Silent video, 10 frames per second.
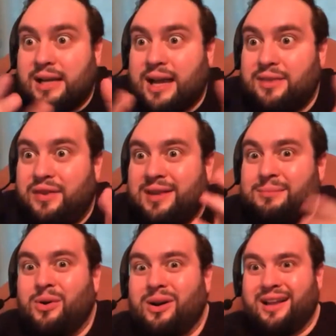I gotta find
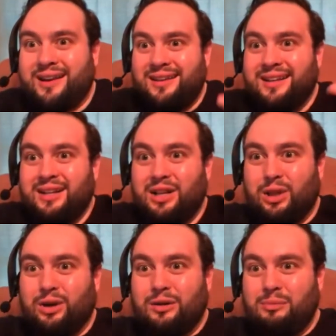more. I gotta
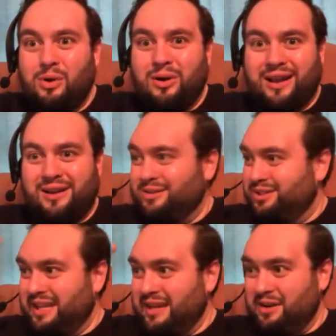learn more. I gotta
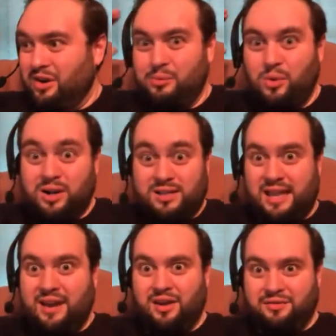understand and know more, because
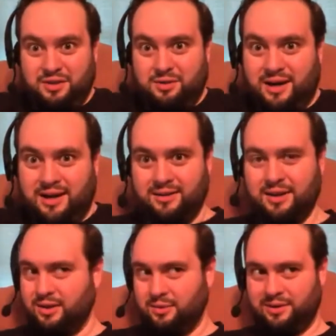then I'll feel right.
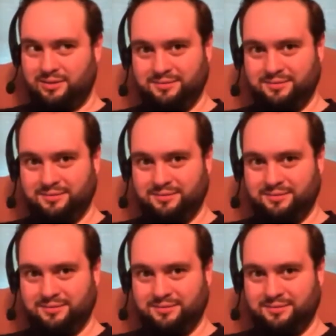No, you won't.